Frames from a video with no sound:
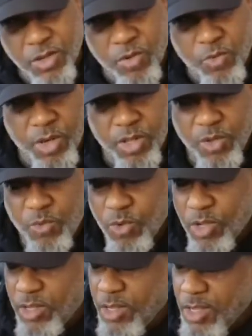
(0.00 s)
on what you
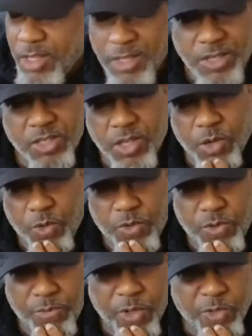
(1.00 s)
want. This is
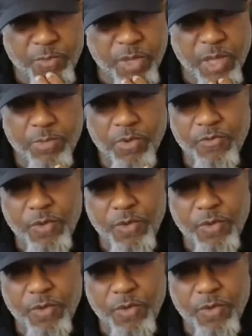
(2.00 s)
huge. Most people